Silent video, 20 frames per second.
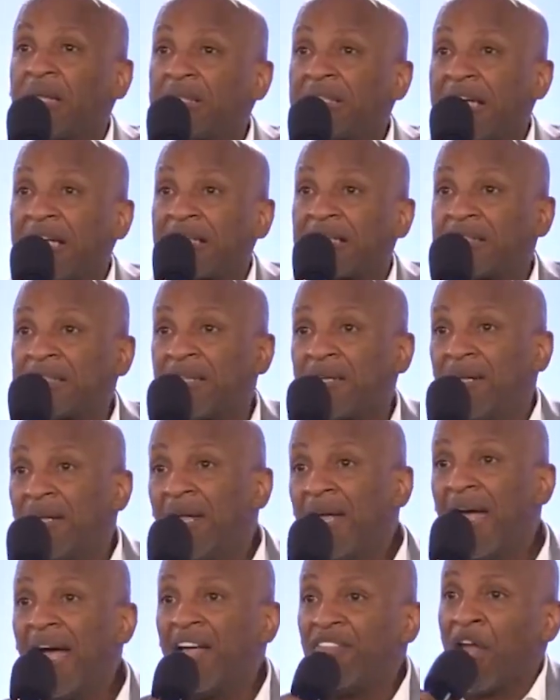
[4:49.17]
clicked.
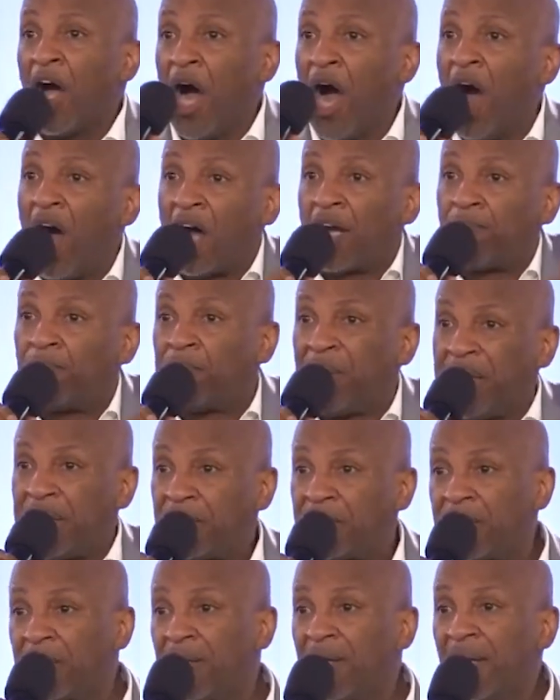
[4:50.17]
And the heart
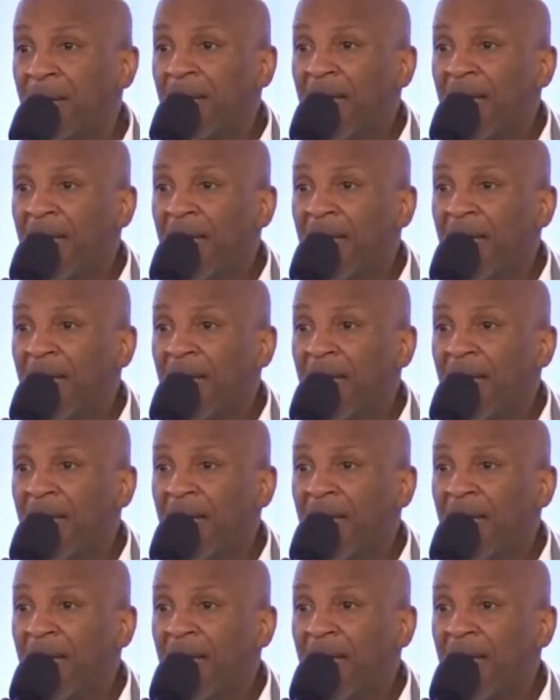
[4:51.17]
beat.